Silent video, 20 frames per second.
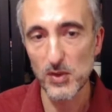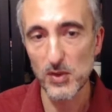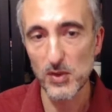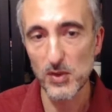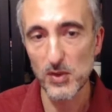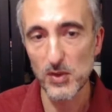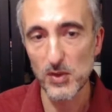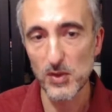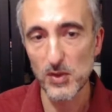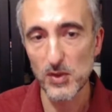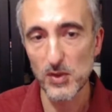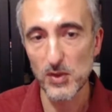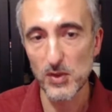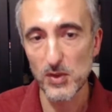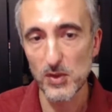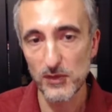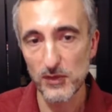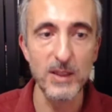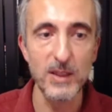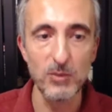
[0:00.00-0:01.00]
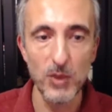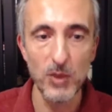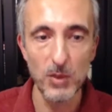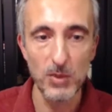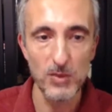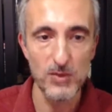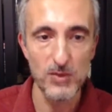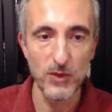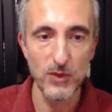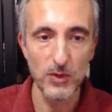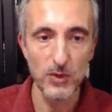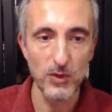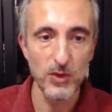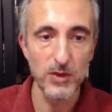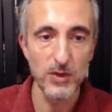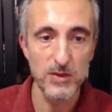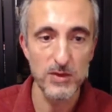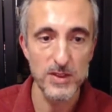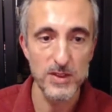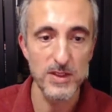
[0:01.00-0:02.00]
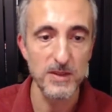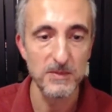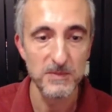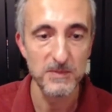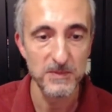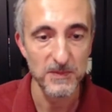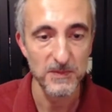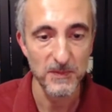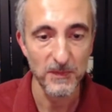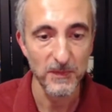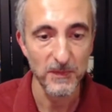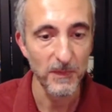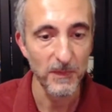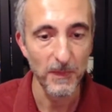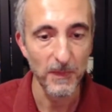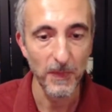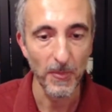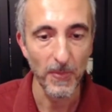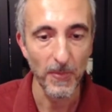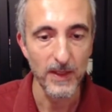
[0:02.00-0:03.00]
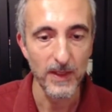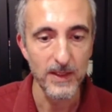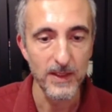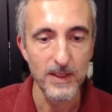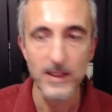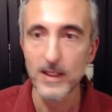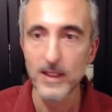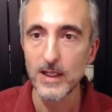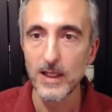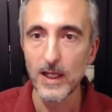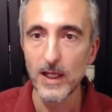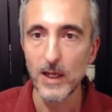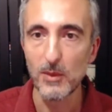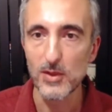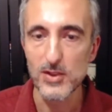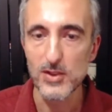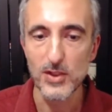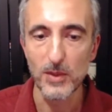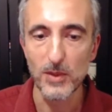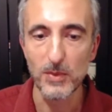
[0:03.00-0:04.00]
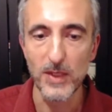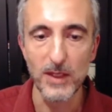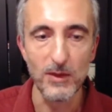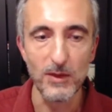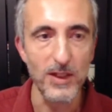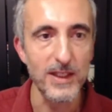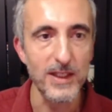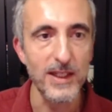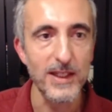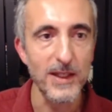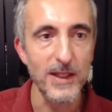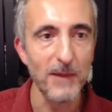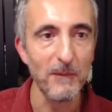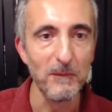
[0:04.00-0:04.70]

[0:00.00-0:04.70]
maybe not creating problems for others. I will stop here, I think.